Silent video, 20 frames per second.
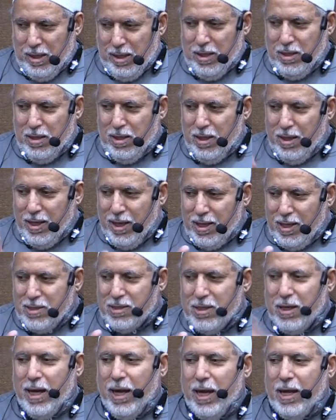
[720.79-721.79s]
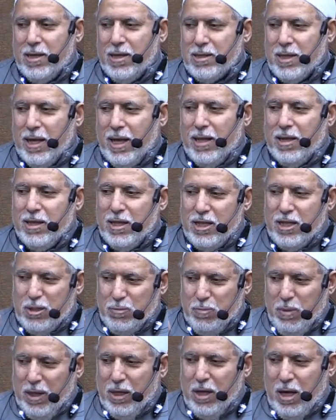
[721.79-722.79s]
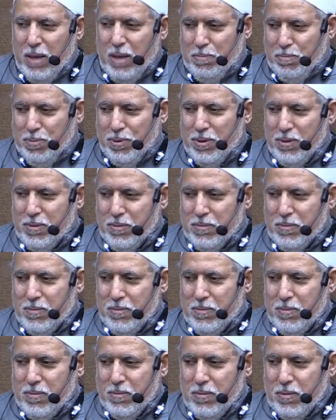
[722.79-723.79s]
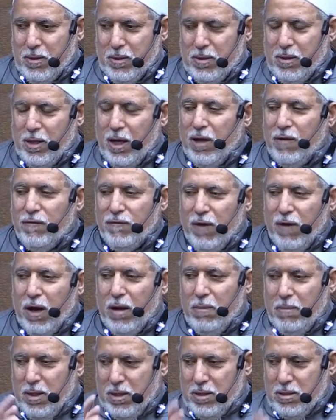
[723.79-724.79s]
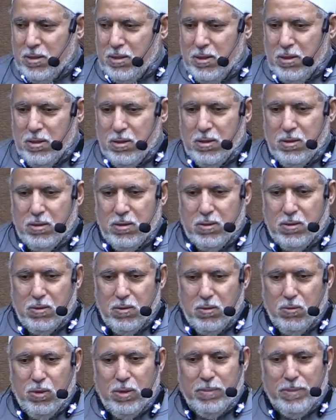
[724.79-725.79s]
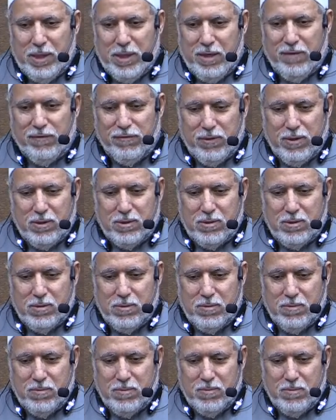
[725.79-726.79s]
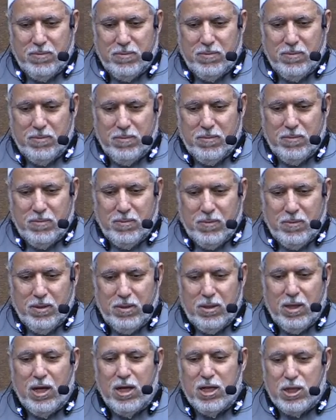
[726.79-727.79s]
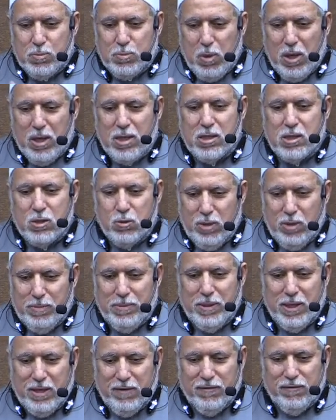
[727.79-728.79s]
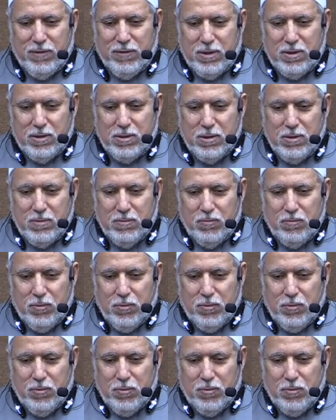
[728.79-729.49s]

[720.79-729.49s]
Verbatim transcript: and they raise their hands and they speak up, the environment will be different. The response will be different.